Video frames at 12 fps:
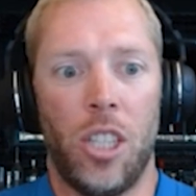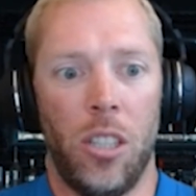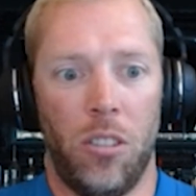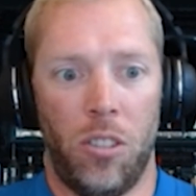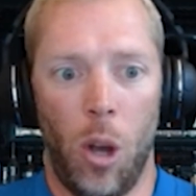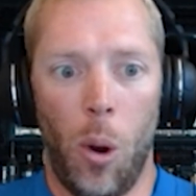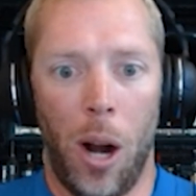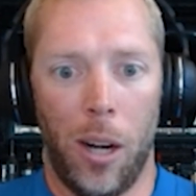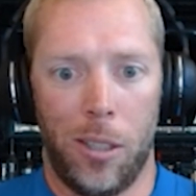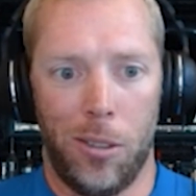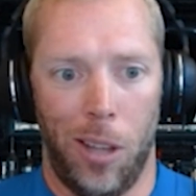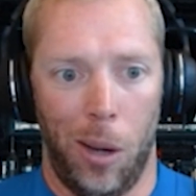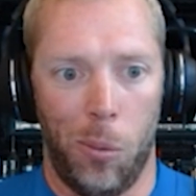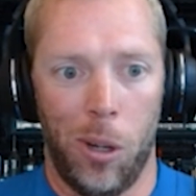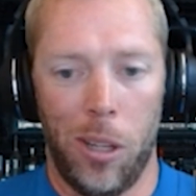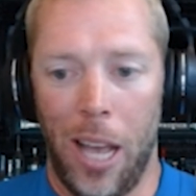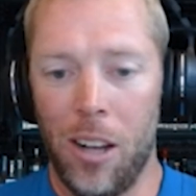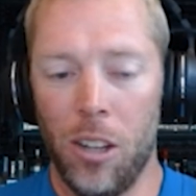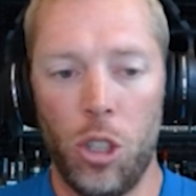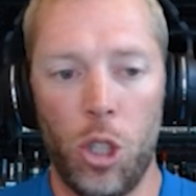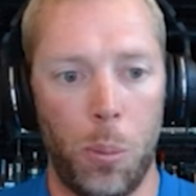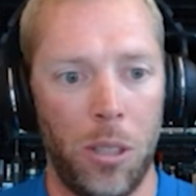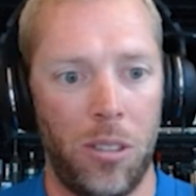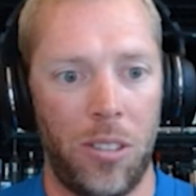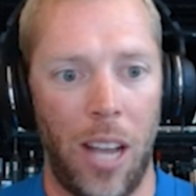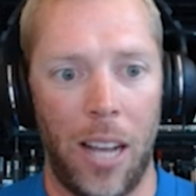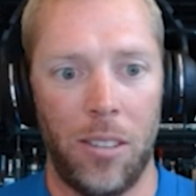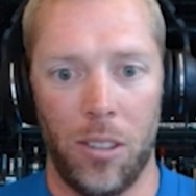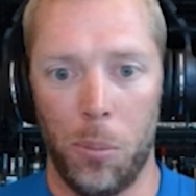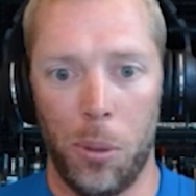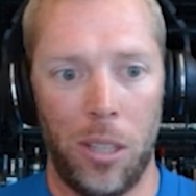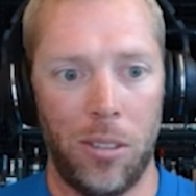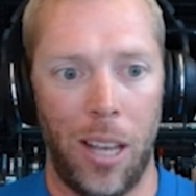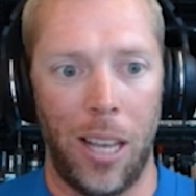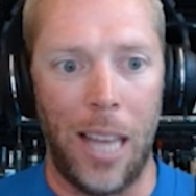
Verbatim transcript: is so hard because like, where the hell do you put signs in a place like